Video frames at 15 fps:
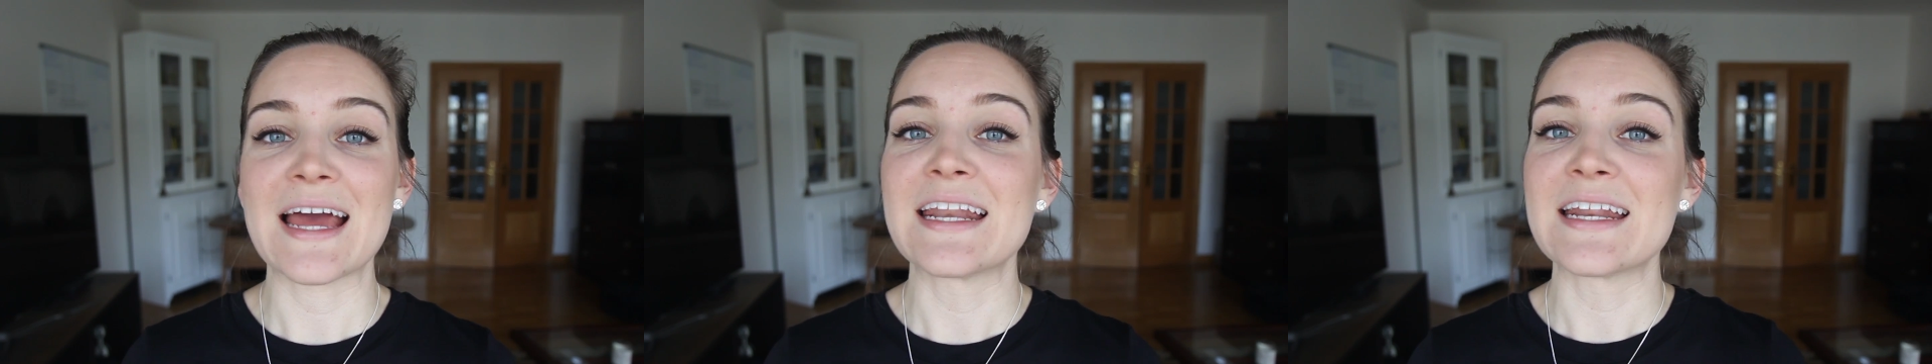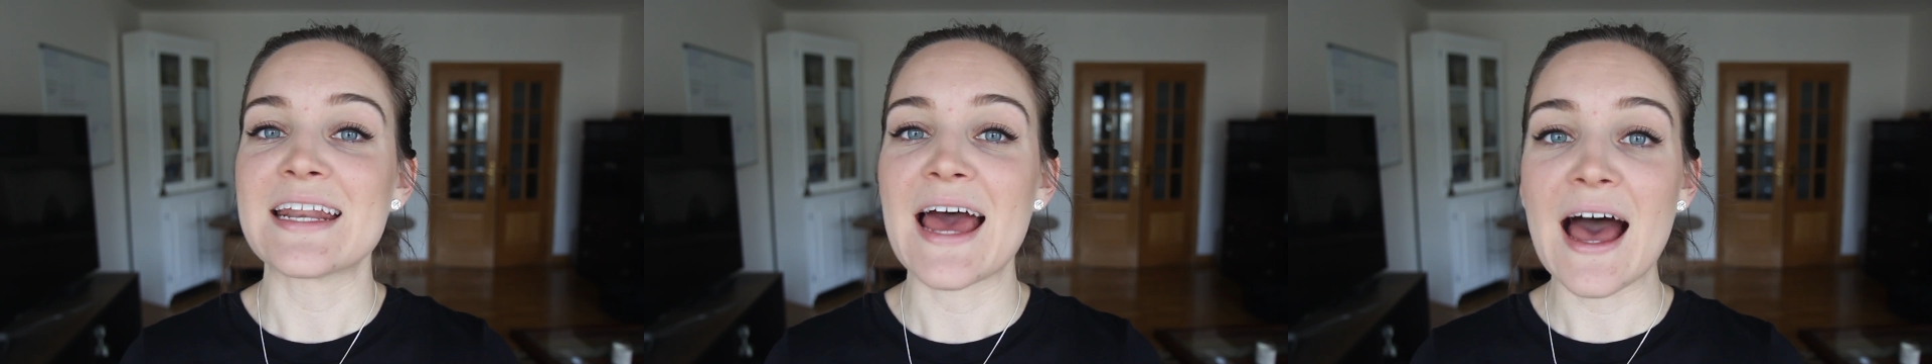
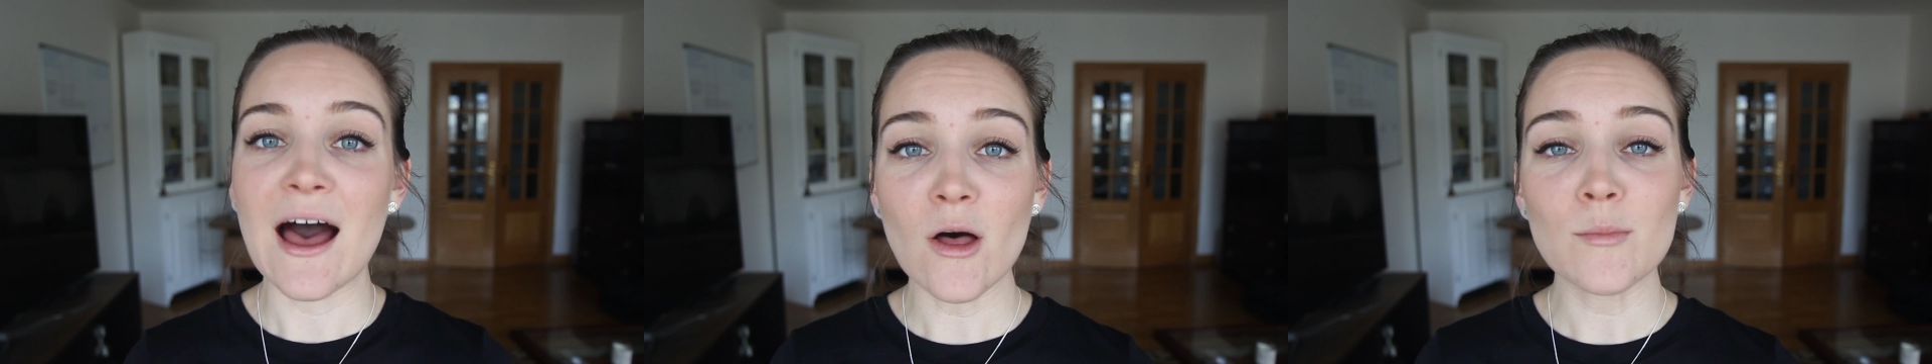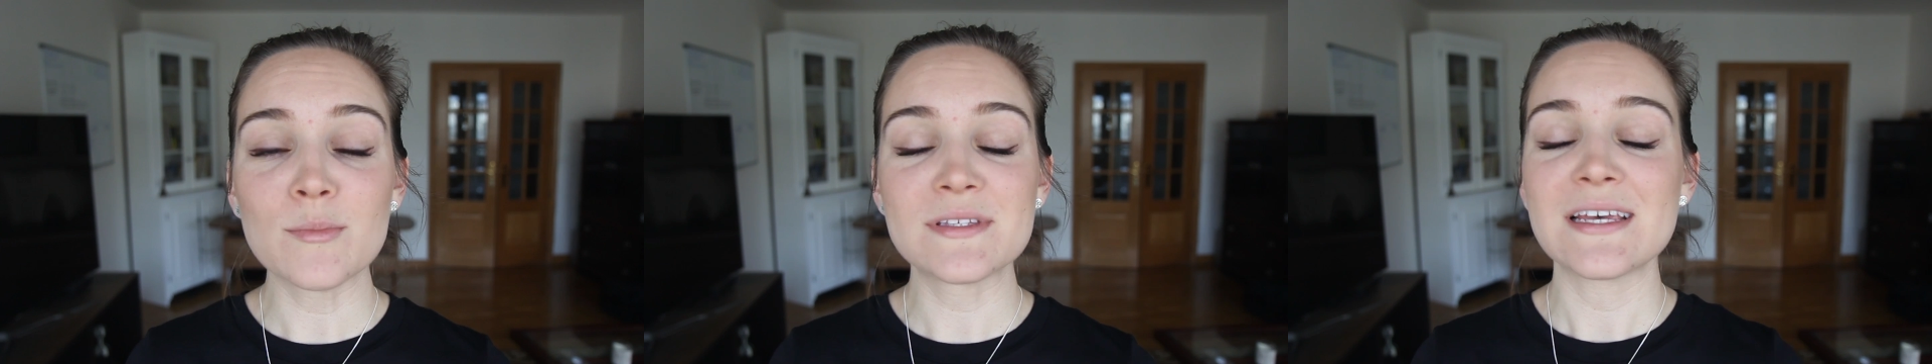and it
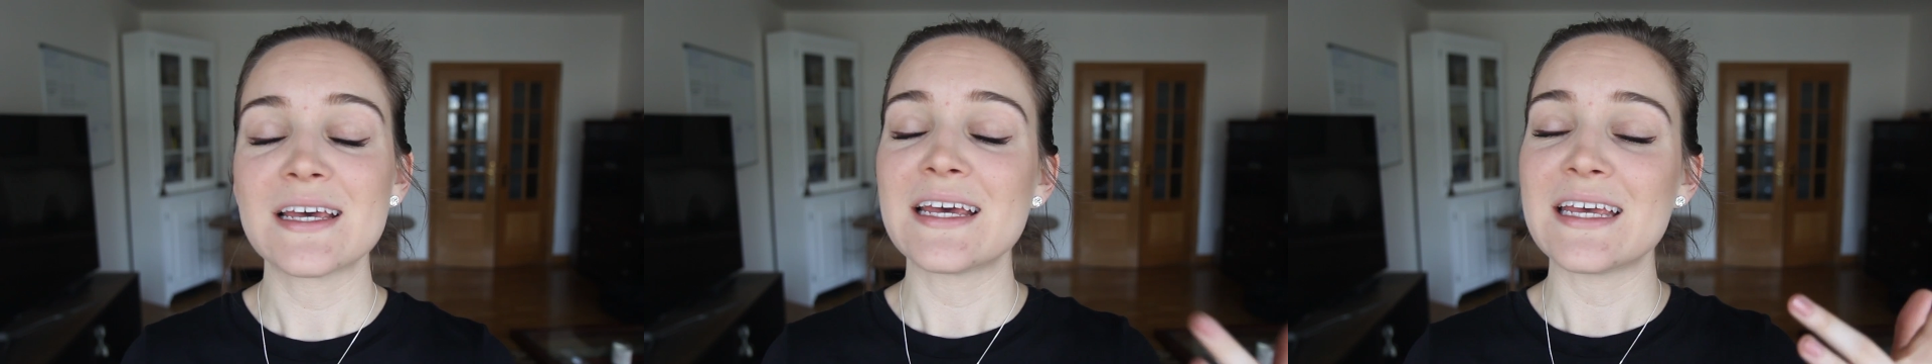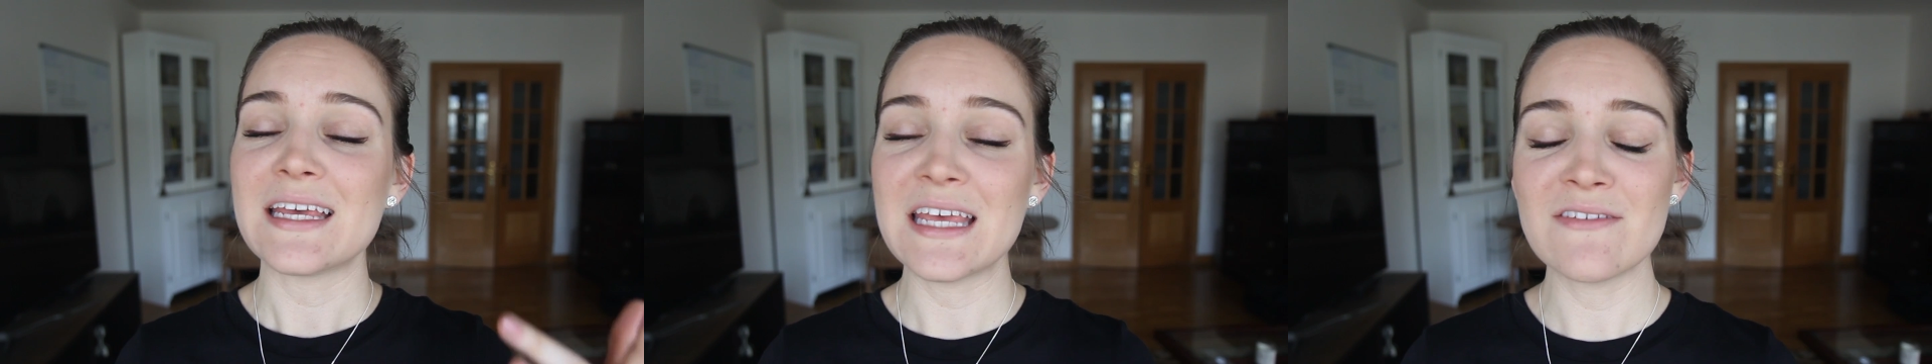helps
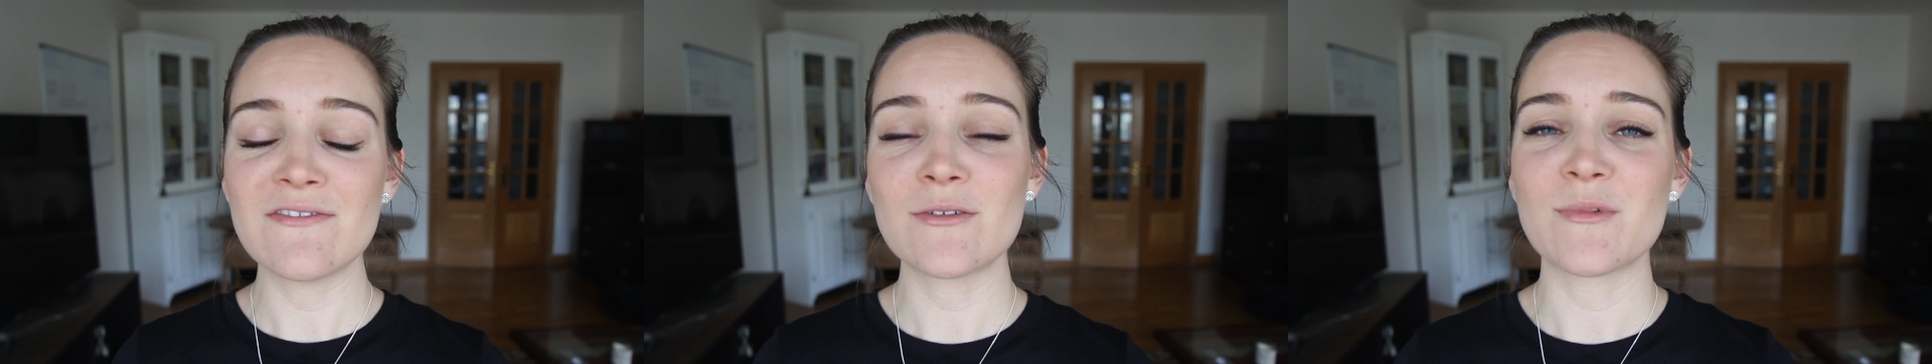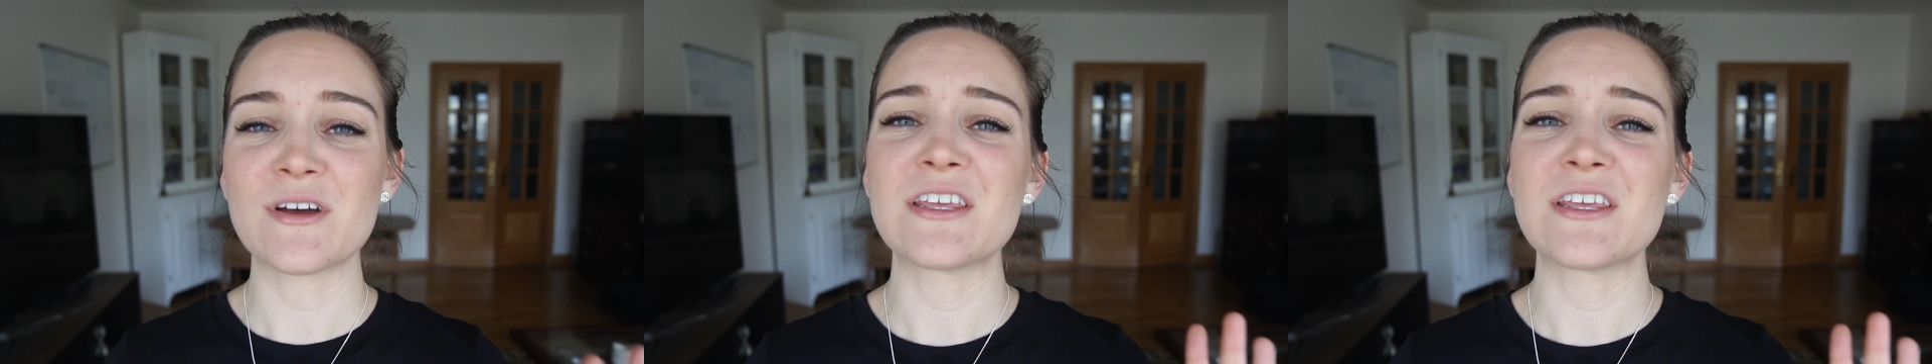even